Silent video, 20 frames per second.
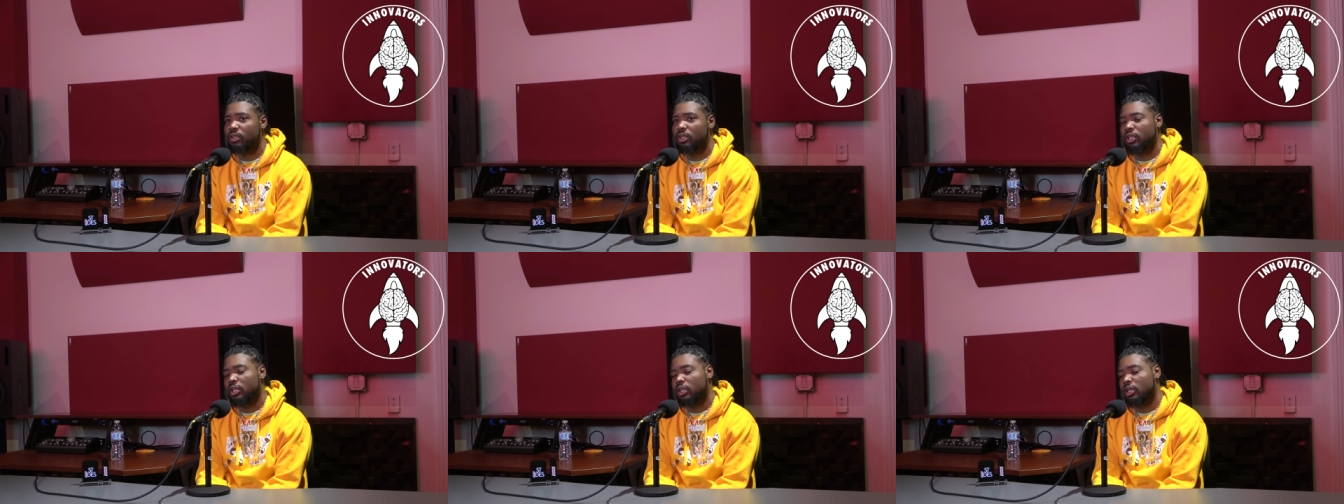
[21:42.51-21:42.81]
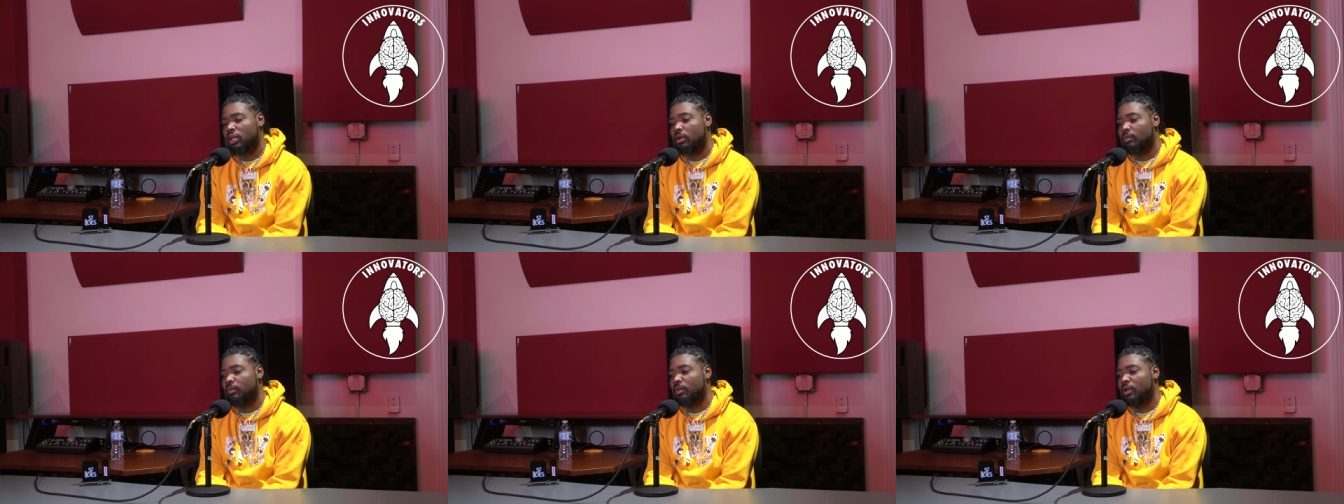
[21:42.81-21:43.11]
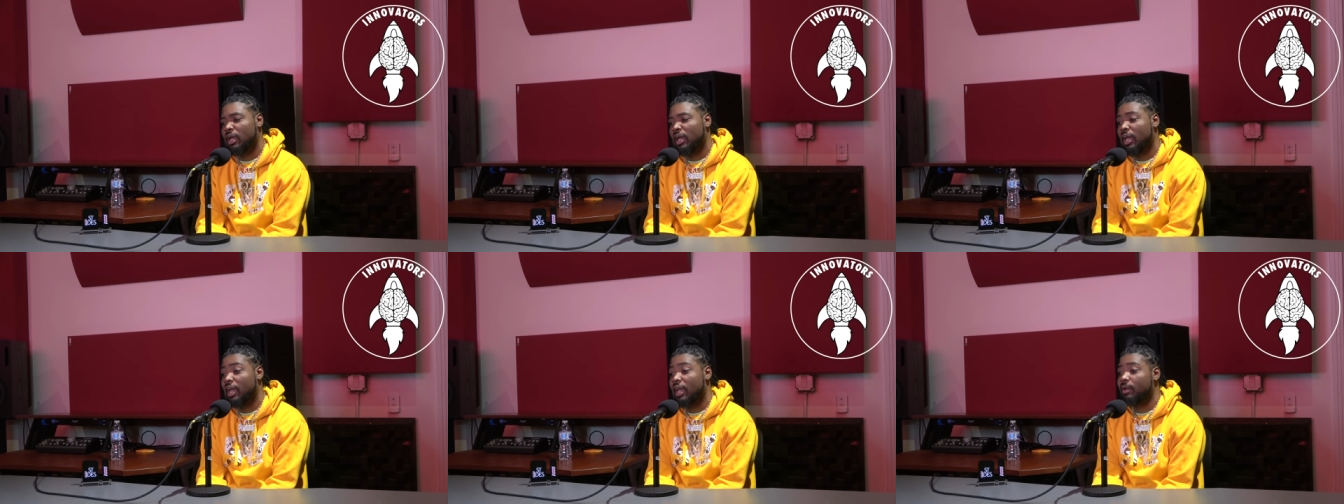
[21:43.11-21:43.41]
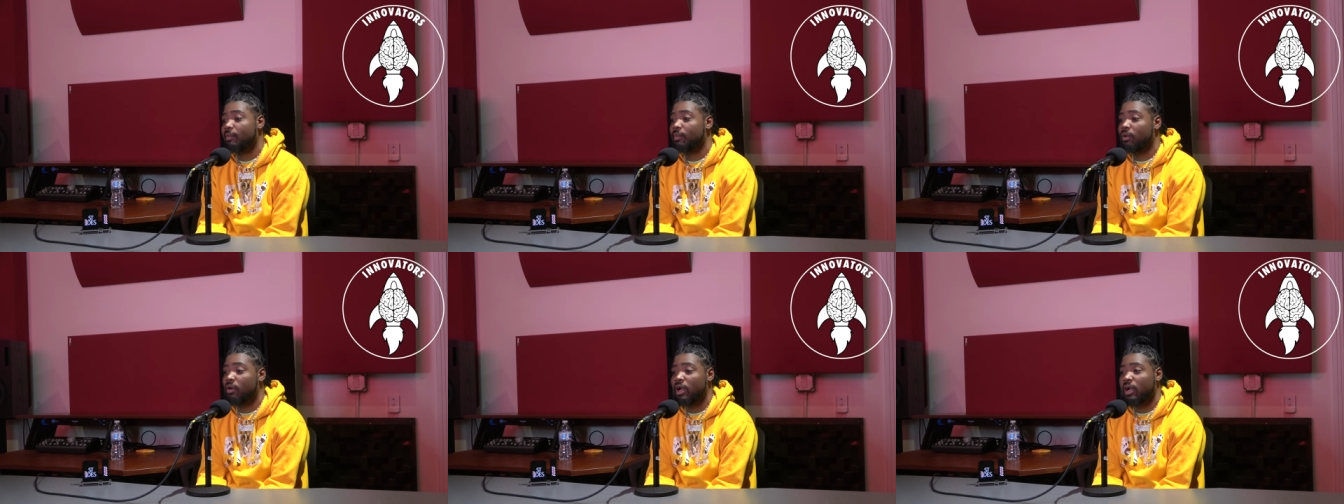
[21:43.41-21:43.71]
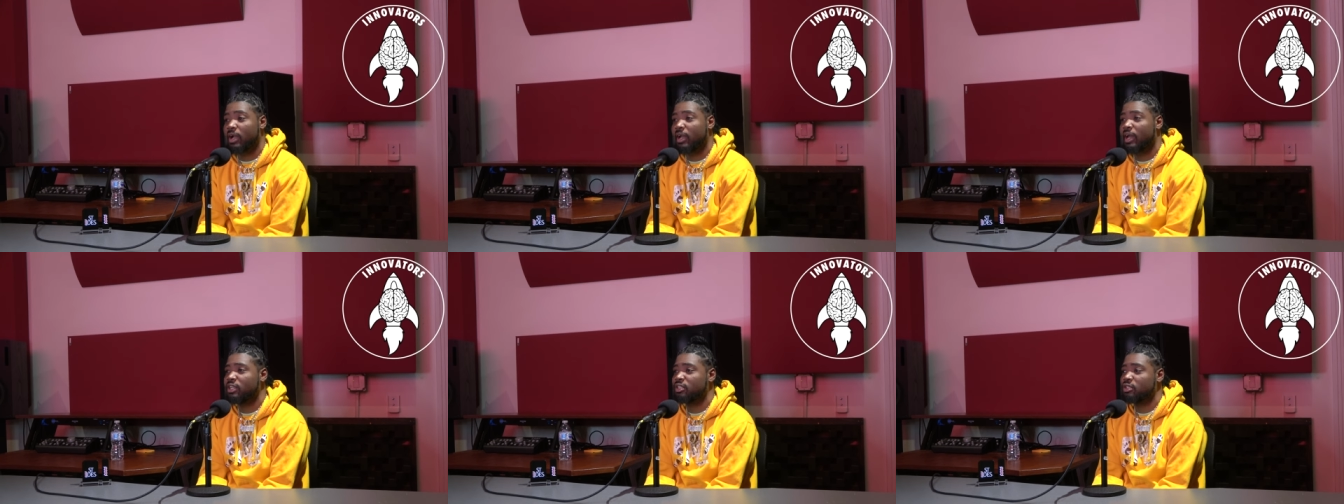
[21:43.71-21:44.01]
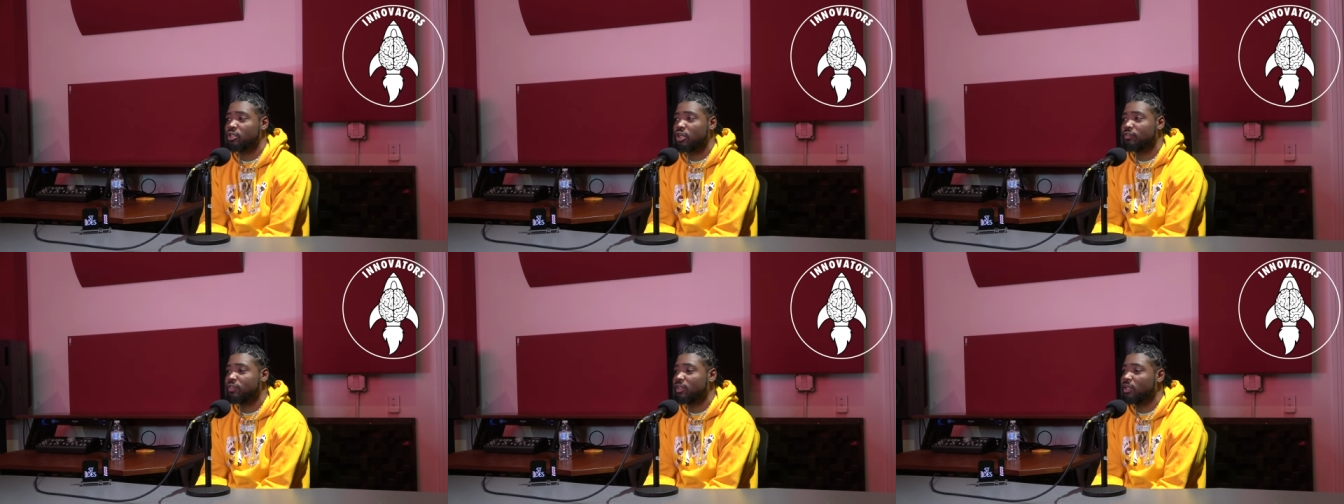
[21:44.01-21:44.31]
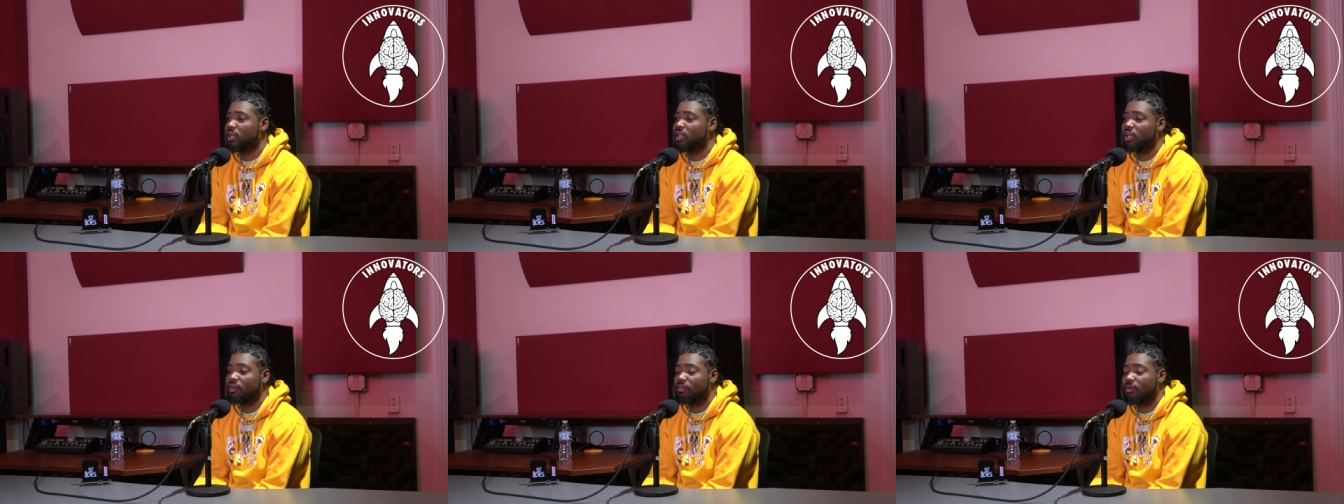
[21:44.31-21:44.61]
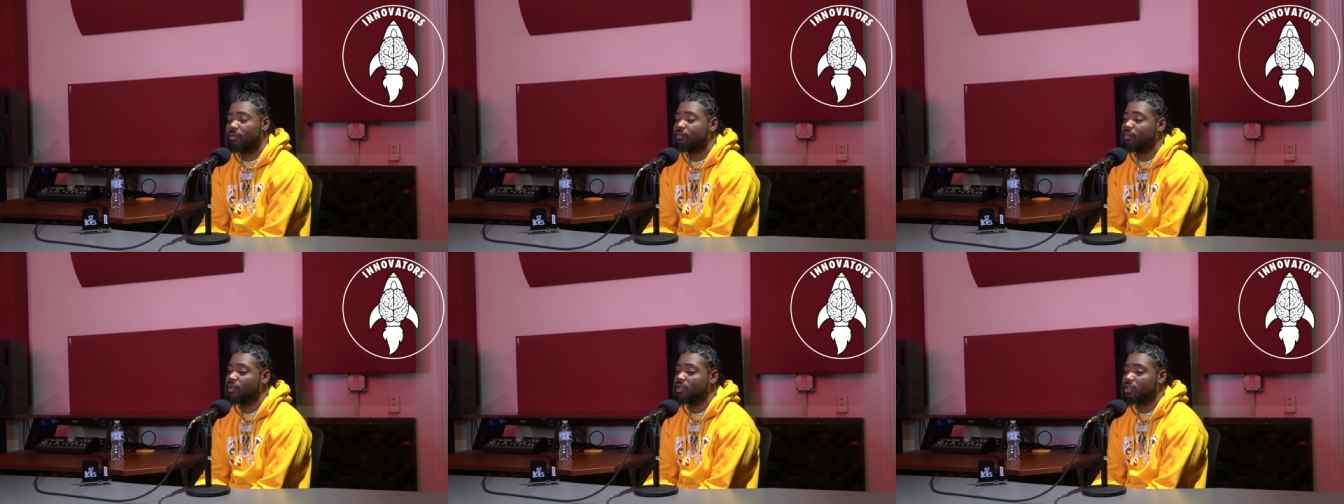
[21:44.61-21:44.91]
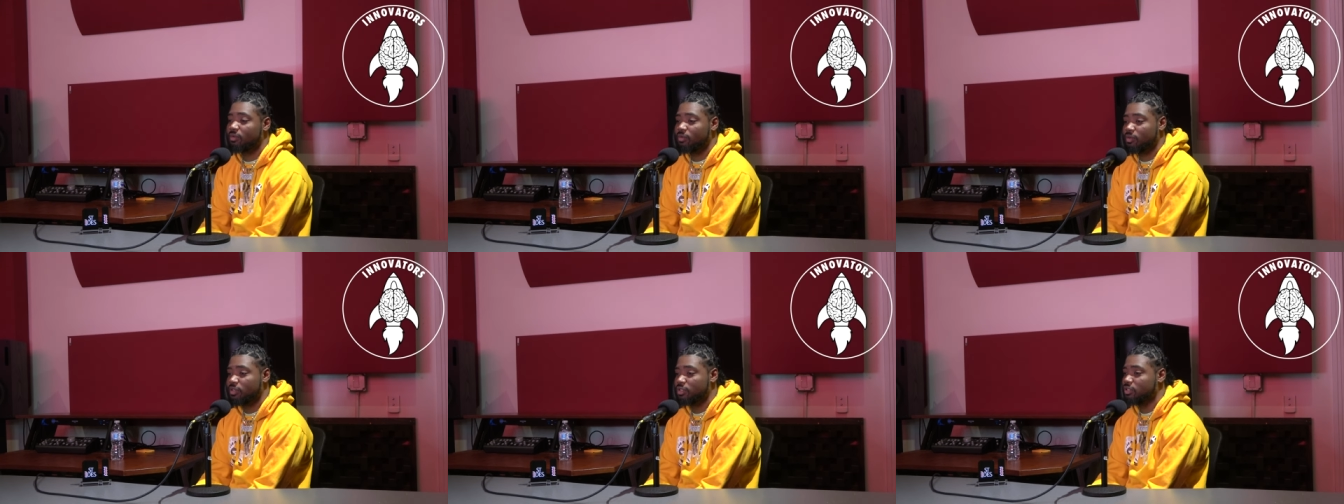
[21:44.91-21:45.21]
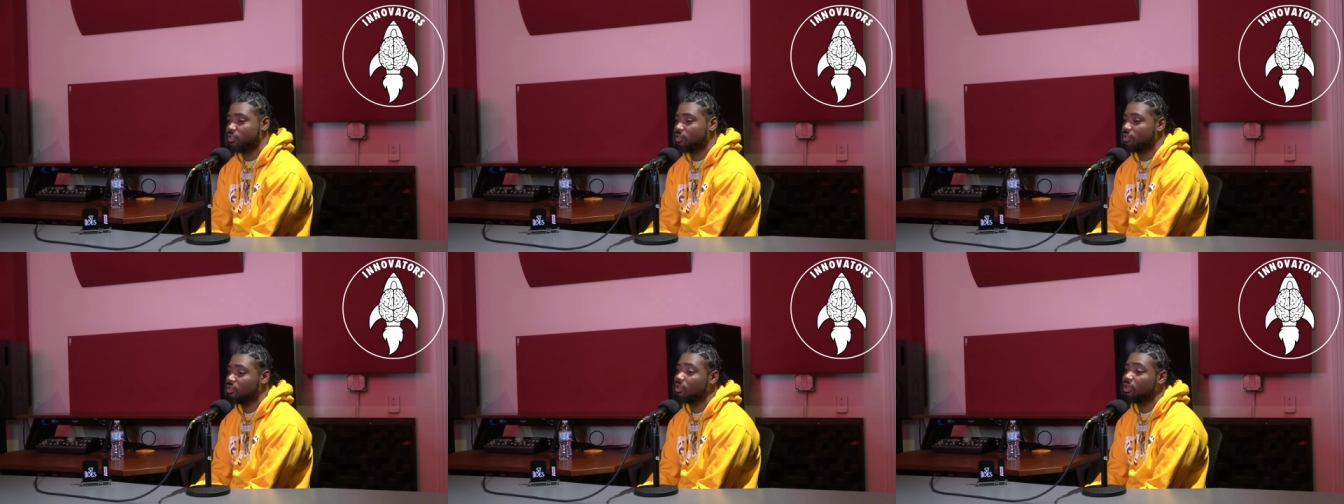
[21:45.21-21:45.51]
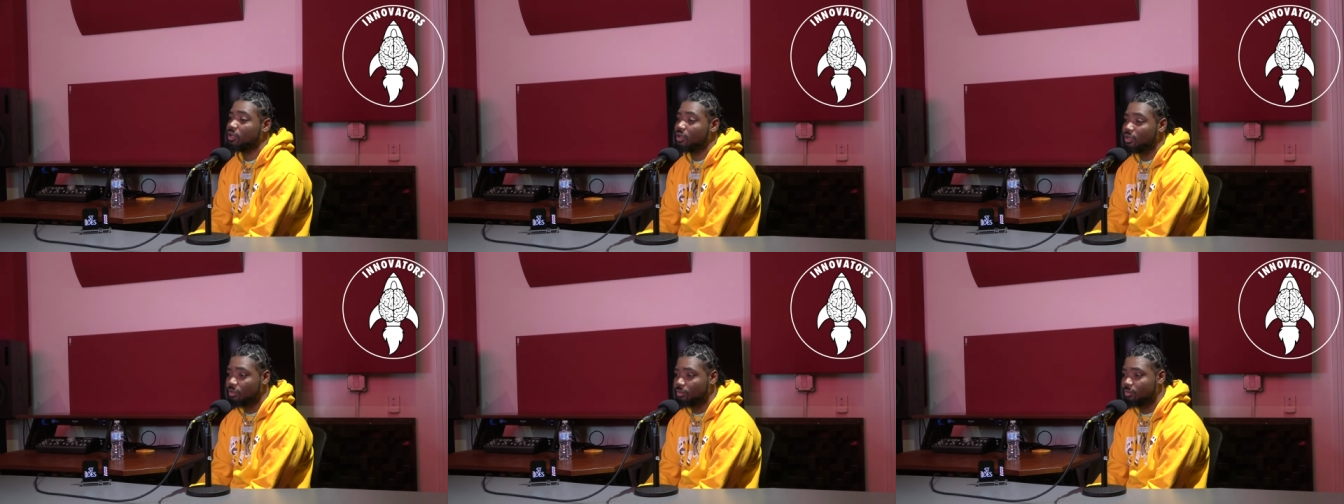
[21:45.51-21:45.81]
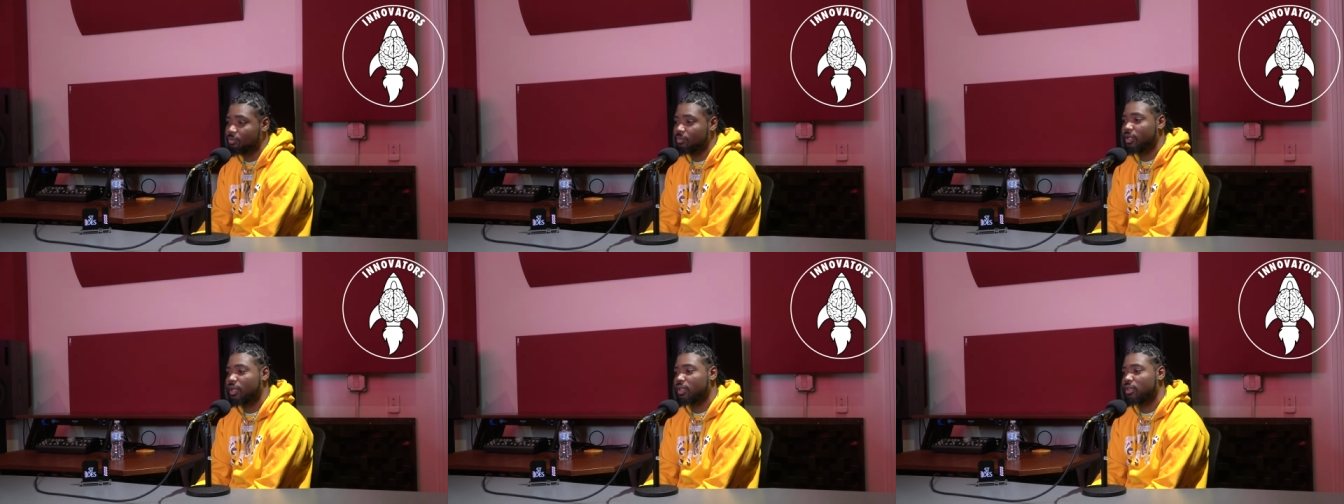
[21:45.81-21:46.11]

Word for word: and then they'd be like, "Hey, bro, I got you off the love. I'm fucking with you. you dope. Yeah.